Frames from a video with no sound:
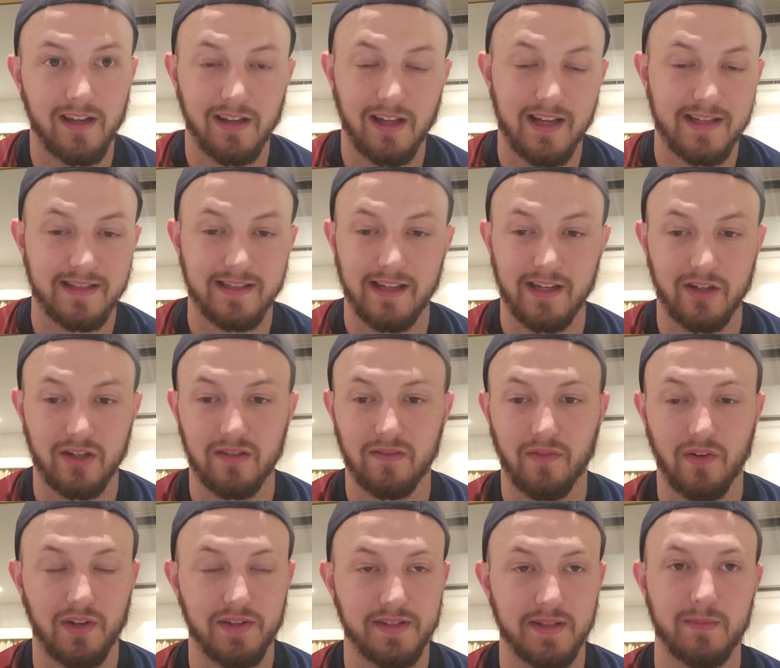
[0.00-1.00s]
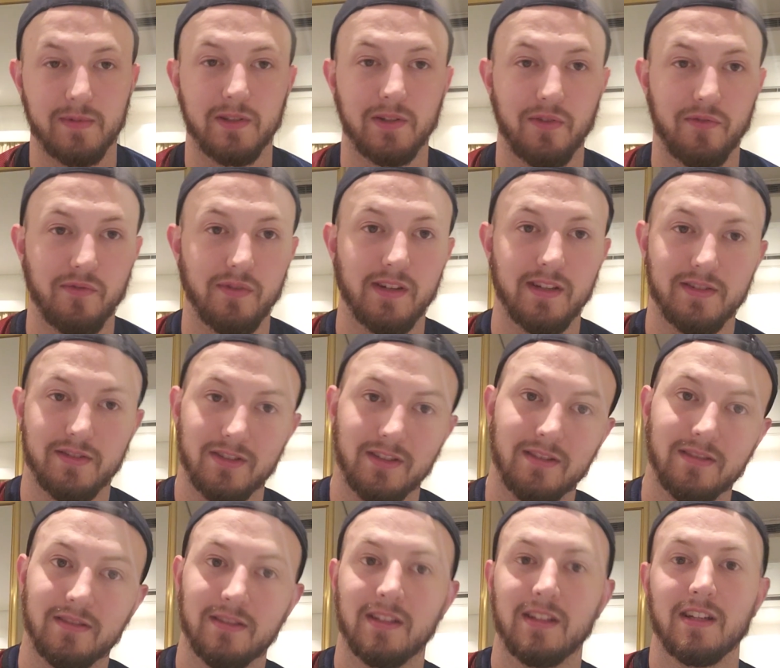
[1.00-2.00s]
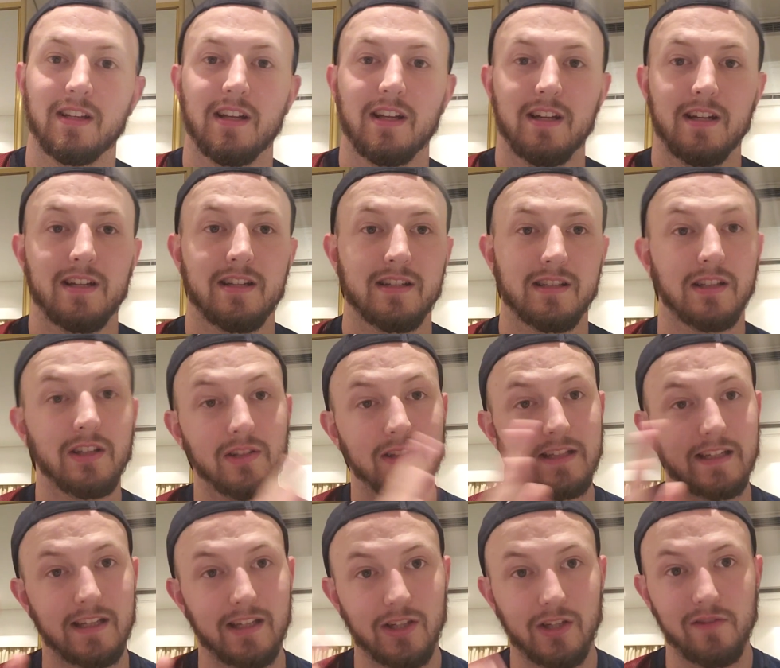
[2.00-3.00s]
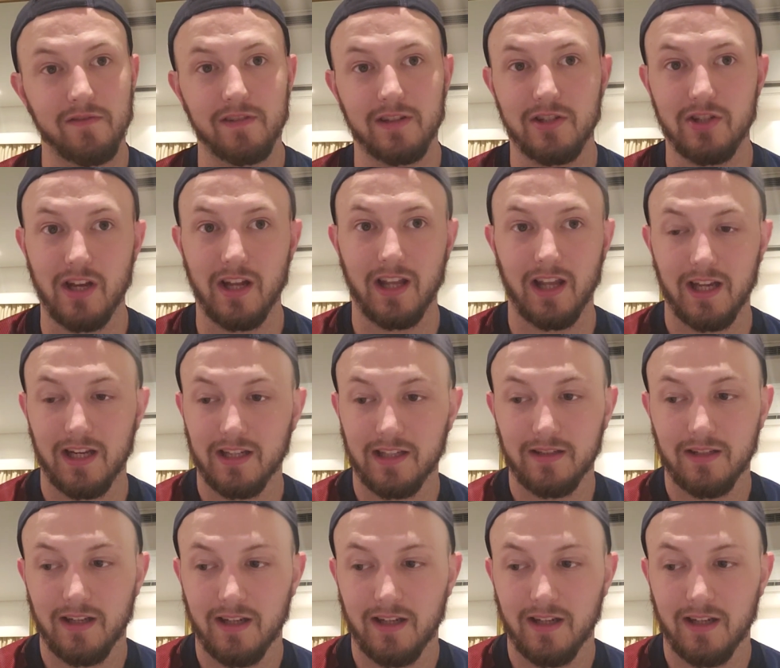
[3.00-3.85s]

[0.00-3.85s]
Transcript: And last night I couldn't fall asleep till 3, so slowly getting over the jet lag.